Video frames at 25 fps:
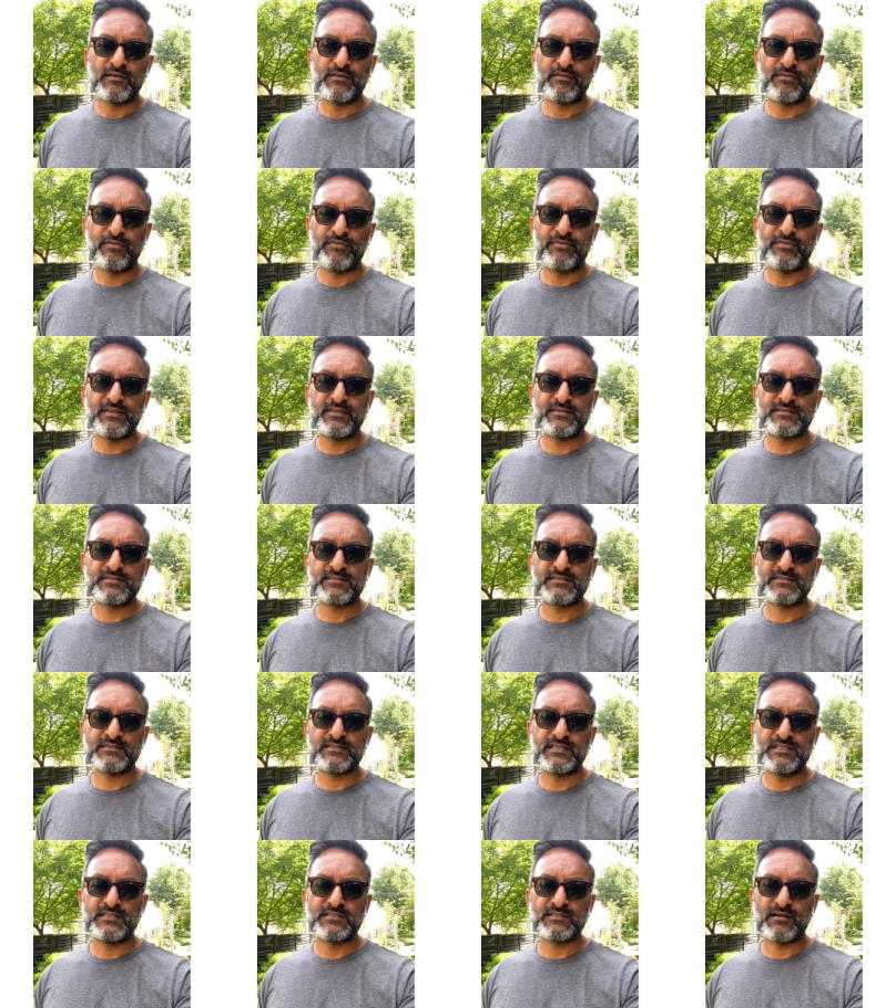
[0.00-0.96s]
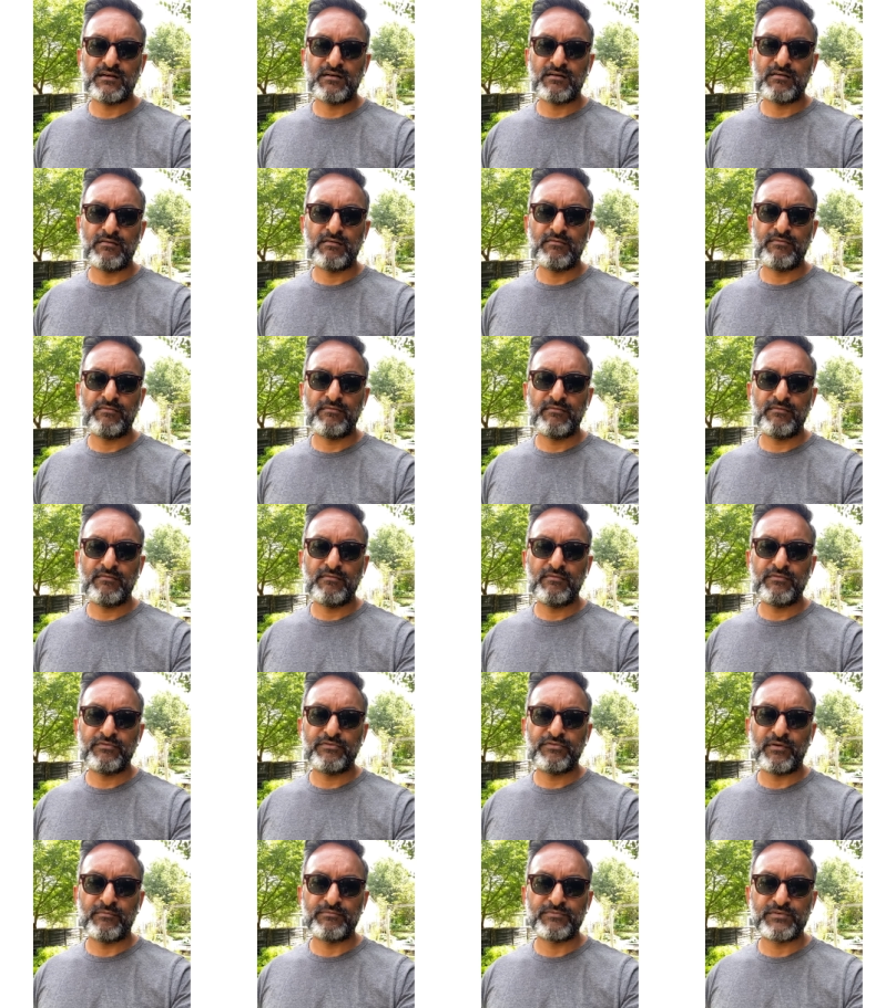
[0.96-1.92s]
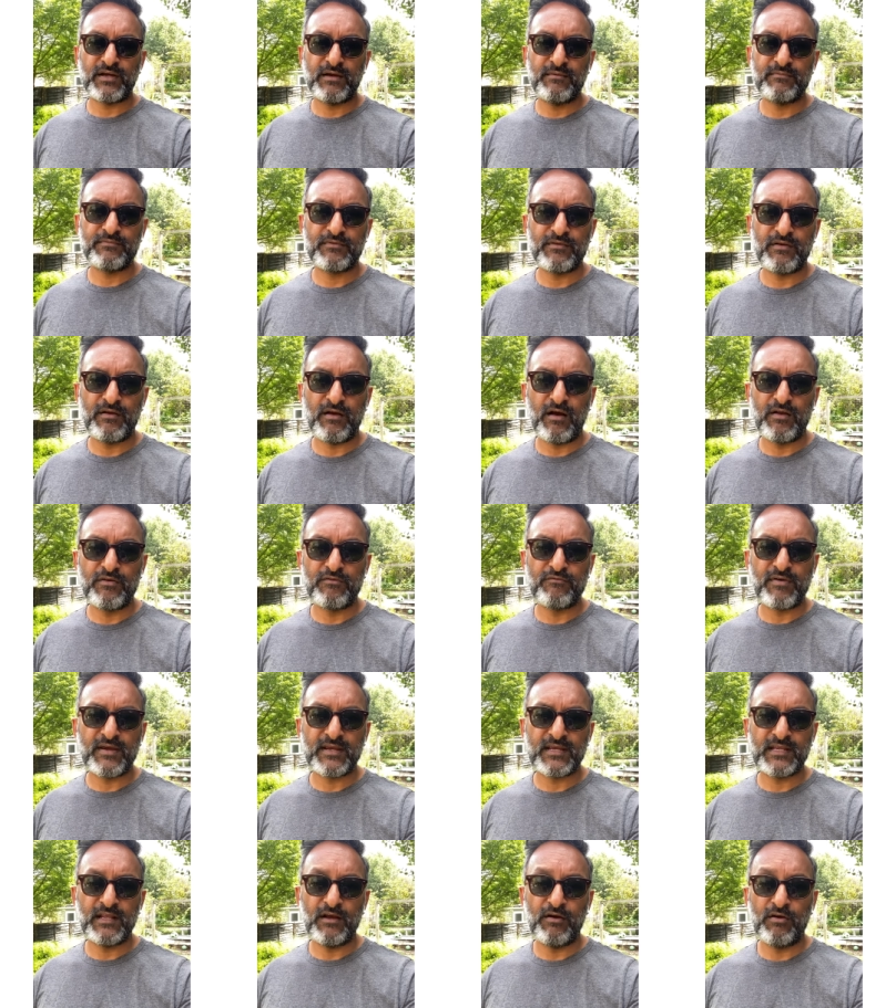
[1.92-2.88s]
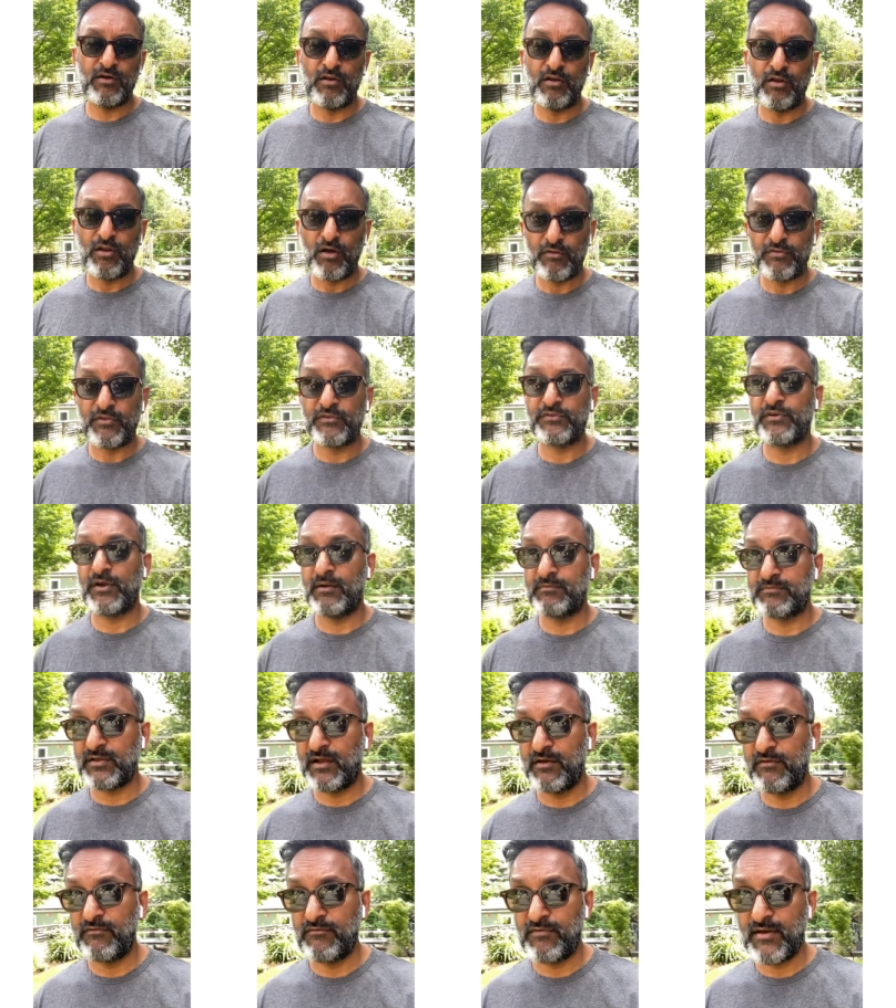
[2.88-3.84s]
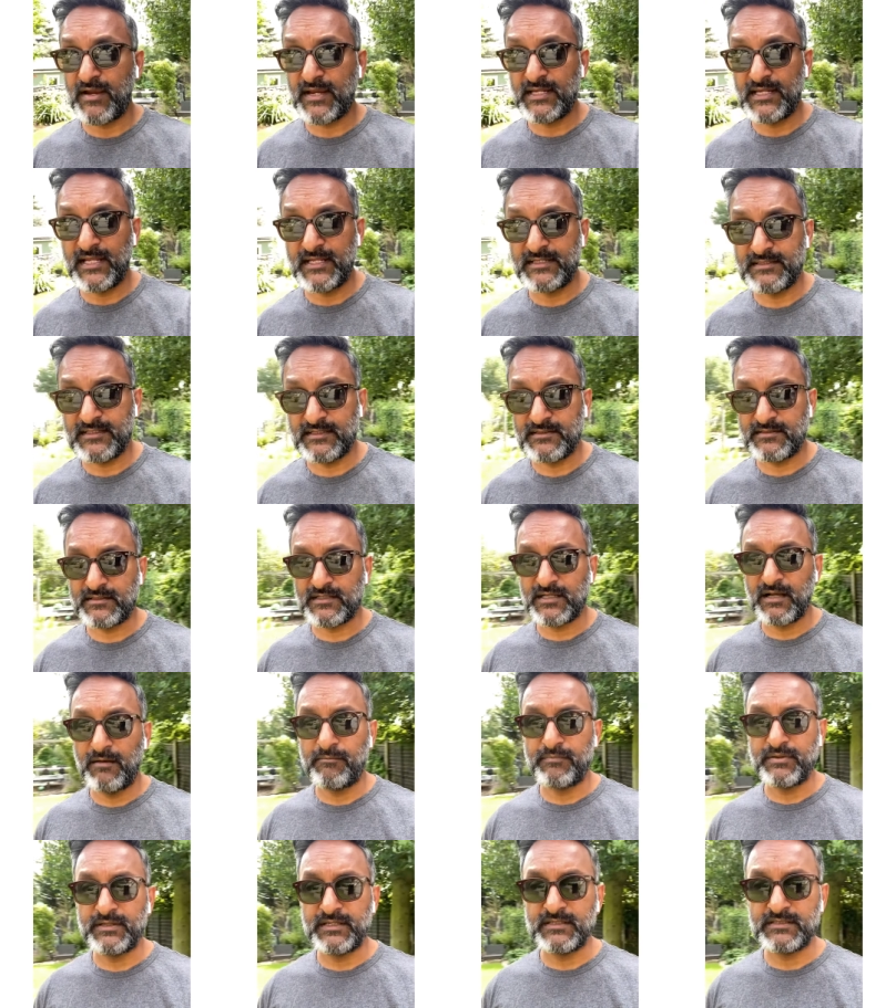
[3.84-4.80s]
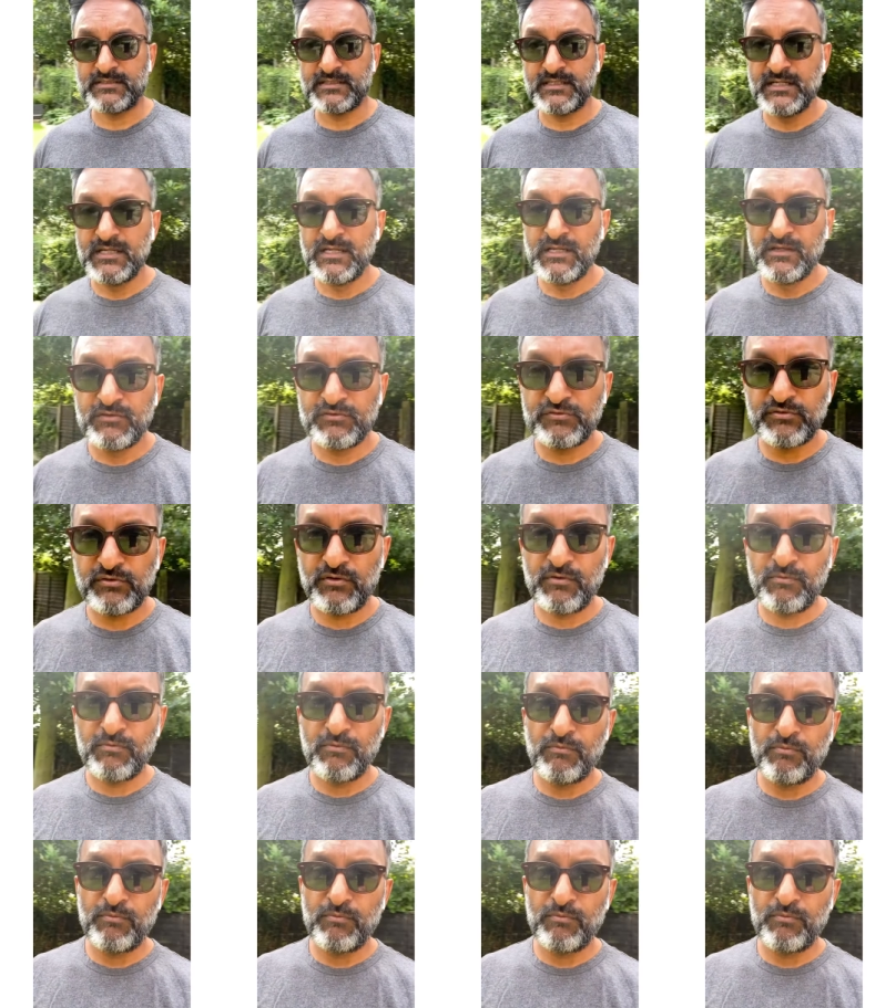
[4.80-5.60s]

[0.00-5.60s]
This, these are sometimes unregulated, or a lot of the times unregulated companies. So